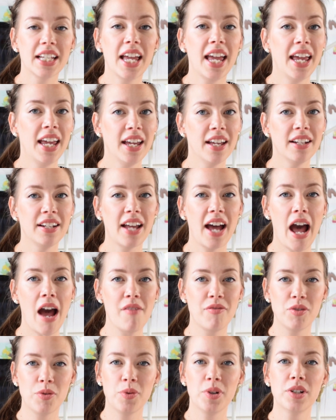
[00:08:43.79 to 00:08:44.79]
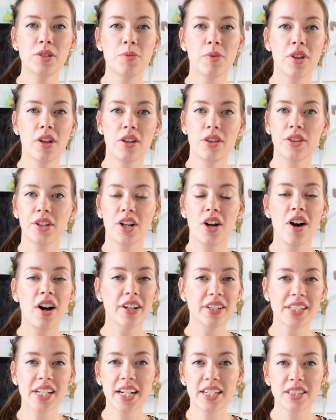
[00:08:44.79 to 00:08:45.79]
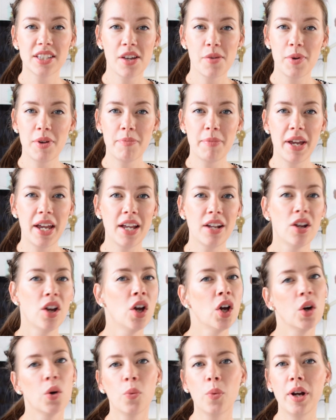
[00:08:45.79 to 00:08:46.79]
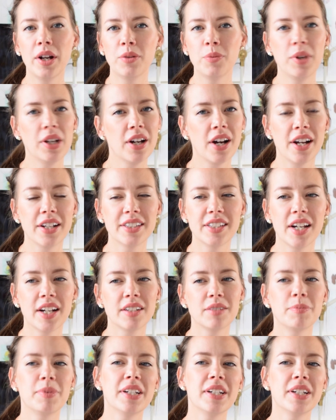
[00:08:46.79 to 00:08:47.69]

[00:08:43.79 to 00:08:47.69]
and afterwards with all the contacts that we made when we contact,